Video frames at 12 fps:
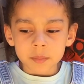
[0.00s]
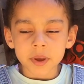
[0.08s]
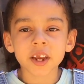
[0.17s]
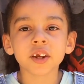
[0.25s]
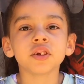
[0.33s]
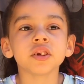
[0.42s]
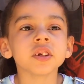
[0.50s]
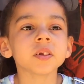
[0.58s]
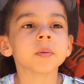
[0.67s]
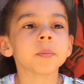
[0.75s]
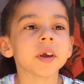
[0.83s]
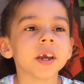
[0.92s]

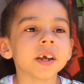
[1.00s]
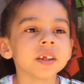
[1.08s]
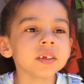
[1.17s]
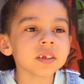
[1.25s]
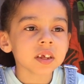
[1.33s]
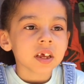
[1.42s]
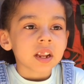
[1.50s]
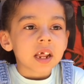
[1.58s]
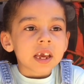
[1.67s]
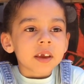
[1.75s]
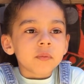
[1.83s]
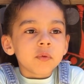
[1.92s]
Patience means
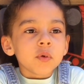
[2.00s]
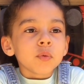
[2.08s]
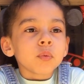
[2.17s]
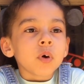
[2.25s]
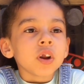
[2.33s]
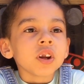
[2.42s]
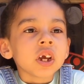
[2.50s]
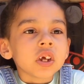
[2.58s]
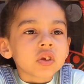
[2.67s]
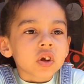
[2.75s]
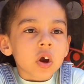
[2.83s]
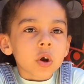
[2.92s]
that if you want
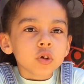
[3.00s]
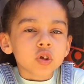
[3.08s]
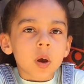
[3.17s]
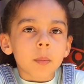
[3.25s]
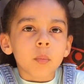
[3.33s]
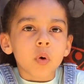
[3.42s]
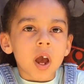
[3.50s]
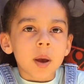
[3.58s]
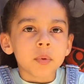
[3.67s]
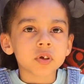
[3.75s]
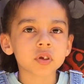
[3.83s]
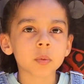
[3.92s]
to go
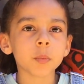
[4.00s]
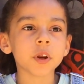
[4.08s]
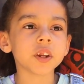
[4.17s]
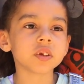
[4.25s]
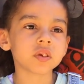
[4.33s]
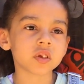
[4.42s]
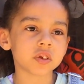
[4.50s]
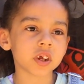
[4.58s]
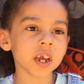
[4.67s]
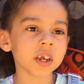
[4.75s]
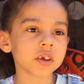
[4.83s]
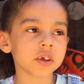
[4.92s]
somewhere but someone needs to
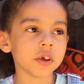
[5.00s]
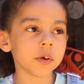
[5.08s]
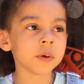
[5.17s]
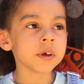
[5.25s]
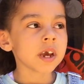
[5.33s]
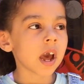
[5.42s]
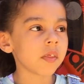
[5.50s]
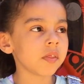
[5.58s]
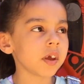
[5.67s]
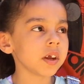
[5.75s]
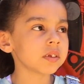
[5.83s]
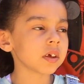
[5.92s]
take you
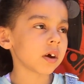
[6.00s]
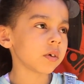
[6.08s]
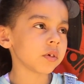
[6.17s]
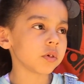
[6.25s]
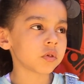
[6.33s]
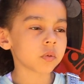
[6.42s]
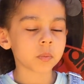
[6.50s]
and they tell you to